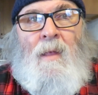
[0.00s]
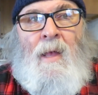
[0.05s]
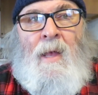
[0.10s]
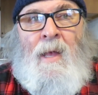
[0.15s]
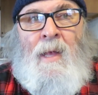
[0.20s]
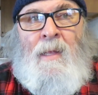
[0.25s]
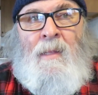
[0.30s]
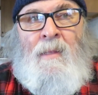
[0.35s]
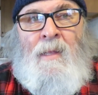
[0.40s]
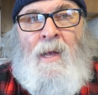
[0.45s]

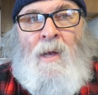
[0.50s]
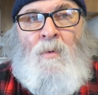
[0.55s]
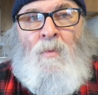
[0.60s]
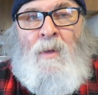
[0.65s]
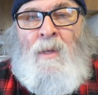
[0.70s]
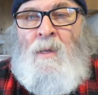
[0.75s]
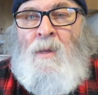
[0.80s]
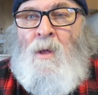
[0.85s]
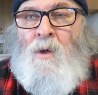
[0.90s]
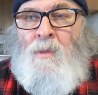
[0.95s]
and that
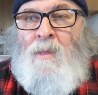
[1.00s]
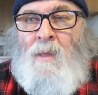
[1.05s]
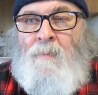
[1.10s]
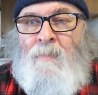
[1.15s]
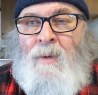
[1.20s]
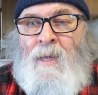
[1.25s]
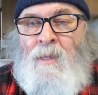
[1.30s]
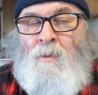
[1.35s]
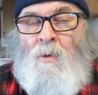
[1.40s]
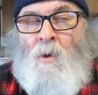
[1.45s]
we know that
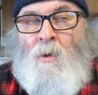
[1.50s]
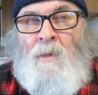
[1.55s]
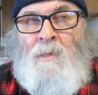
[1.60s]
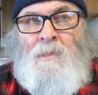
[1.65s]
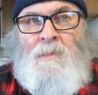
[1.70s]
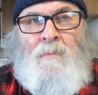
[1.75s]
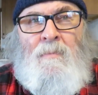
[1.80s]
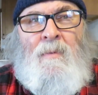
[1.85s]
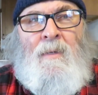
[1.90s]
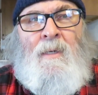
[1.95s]
by the Holy
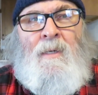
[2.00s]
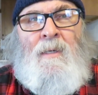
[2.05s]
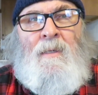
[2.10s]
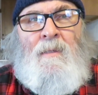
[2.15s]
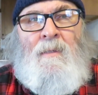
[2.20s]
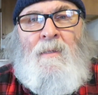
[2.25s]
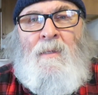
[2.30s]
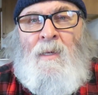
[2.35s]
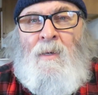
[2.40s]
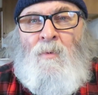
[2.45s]

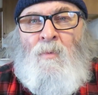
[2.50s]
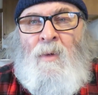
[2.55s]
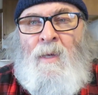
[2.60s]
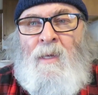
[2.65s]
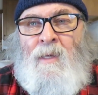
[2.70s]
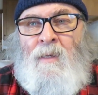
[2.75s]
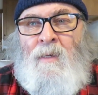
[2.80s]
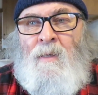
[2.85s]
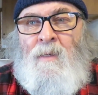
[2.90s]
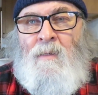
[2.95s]
Spirit that we
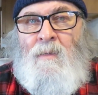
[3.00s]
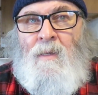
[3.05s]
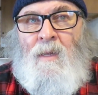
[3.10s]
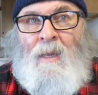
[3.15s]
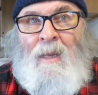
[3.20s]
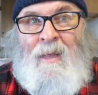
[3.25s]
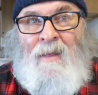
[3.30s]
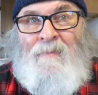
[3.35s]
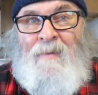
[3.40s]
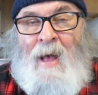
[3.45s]
can
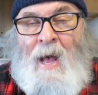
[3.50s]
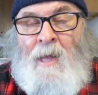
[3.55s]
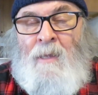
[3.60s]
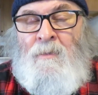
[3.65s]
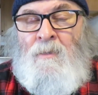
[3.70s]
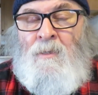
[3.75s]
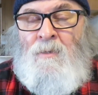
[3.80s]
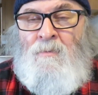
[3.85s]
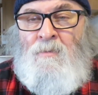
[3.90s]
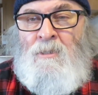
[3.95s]
live
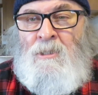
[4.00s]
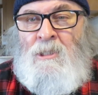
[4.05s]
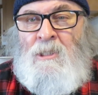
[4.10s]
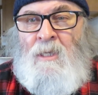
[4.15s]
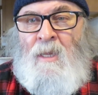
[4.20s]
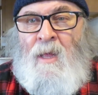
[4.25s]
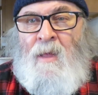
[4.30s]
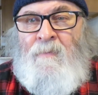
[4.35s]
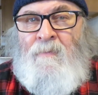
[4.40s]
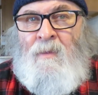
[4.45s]
out the
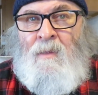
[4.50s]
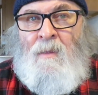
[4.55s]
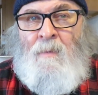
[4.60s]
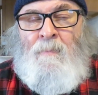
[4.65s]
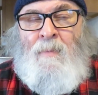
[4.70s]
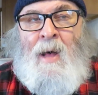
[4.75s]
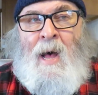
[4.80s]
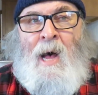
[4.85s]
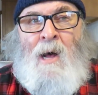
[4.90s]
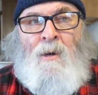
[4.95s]
Christian life and the
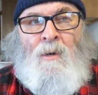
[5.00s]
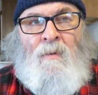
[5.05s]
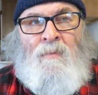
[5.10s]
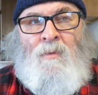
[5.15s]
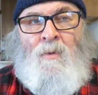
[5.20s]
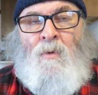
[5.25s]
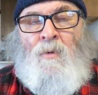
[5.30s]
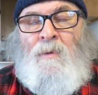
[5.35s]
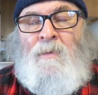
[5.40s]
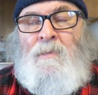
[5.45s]
power of
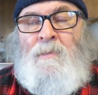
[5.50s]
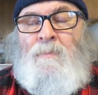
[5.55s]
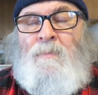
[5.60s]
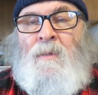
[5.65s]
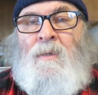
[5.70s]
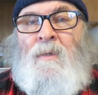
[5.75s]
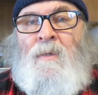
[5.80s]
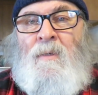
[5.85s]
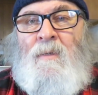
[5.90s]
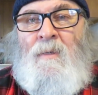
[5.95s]
the Holy
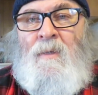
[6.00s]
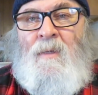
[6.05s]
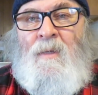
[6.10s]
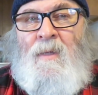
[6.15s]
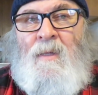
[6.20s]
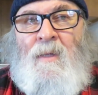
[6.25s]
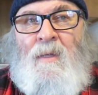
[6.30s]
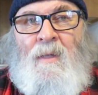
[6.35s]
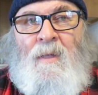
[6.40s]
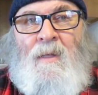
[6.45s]
Spirit
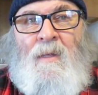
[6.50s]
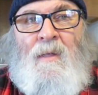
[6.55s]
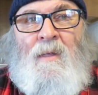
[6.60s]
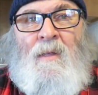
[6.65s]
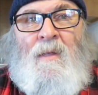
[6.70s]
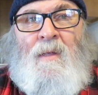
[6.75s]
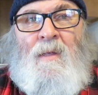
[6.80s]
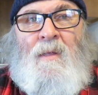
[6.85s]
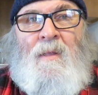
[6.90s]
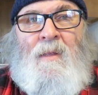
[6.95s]

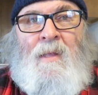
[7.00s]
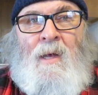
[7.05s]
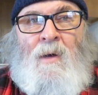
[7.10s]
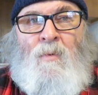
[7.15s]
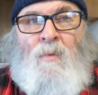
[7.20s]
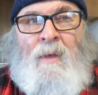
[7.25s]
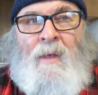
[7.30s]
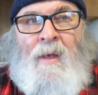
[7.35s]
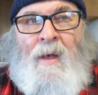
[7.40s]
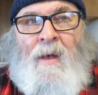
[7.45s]
that
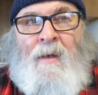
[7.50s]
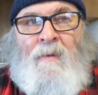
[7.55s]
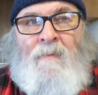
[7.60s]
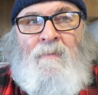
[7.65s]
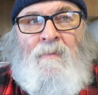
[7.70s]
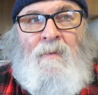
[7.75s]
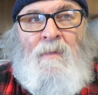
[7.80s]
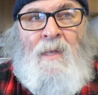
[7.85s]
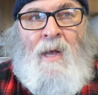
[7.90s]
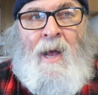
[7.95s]
we
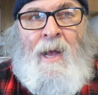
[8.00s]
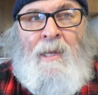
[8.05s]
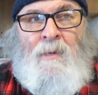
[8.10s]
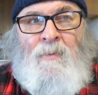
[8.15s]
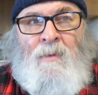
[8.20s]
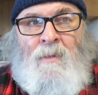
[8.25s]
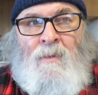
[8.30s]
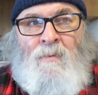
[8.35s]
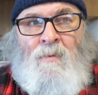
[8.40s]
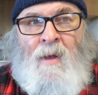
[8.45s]
have died
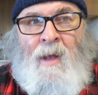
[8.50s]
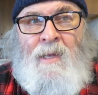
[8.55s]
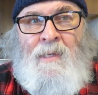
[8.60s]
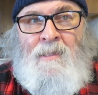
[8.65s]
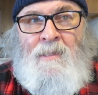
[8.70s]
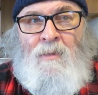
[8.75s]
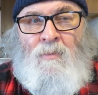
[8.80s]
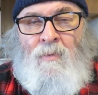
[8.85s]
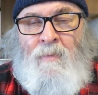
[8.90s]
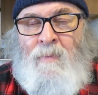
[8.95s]
with
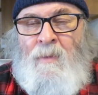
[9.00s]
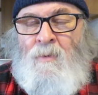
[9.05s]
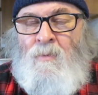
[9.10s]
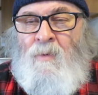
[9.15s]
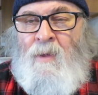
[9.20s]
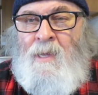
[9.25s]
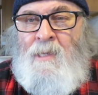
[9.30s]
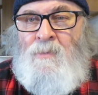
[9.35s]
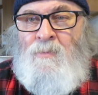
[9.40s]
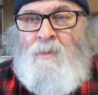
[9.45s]
Christ, that we've been
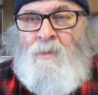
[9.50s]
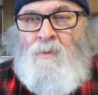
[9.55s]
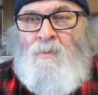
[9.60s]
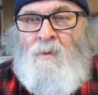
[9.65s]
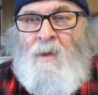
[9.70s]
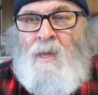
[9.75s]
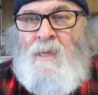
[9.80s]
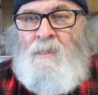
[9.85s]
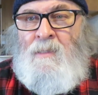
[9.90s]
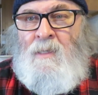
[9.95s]
raised with
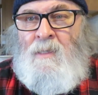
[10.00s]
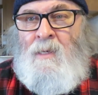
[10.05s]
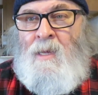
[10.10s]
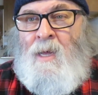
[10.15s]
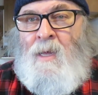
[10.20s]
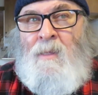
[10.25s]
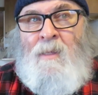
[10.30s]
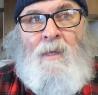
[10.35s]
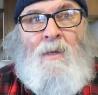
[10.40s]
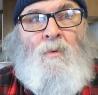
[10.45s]
Christ, and
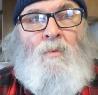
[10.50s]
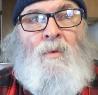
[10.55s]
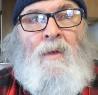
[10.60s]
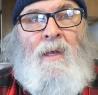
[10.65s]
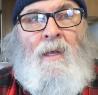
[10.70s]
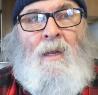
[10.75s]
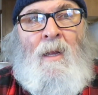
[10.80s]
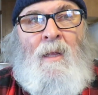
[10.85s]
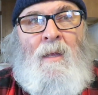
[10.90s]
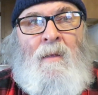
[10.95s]
now that
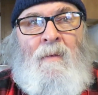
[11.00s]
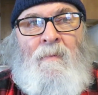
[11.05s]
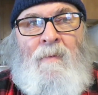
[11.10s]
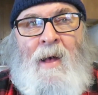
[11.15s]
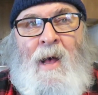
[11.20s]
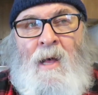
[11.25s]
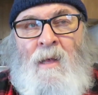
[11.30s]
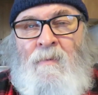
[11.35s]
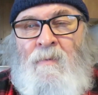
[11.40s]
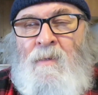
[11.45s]
we live
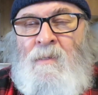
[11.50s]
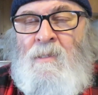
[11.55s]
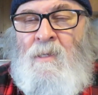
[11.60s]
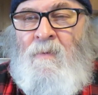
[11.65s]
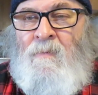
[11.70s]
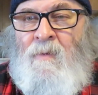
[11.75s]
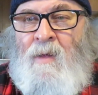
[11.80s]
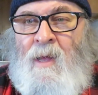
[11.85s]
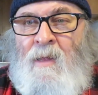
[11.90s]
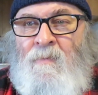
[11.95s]
out of his
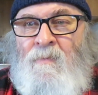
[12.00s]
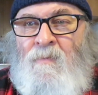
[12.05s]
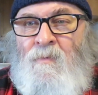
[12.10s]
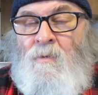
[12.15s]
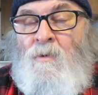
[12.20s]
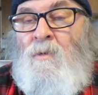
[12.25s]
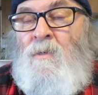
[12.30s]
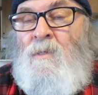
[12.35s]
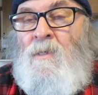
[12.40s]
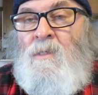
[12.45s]
divine
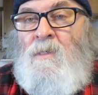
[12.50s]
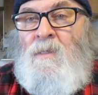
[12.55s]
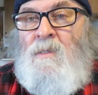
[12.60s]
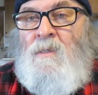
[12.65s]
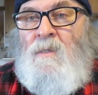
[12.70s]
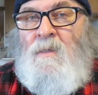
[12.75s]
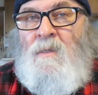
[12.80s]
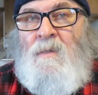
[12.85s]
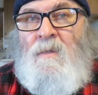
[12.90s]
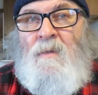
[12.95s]

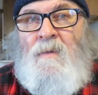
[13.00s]
fullness.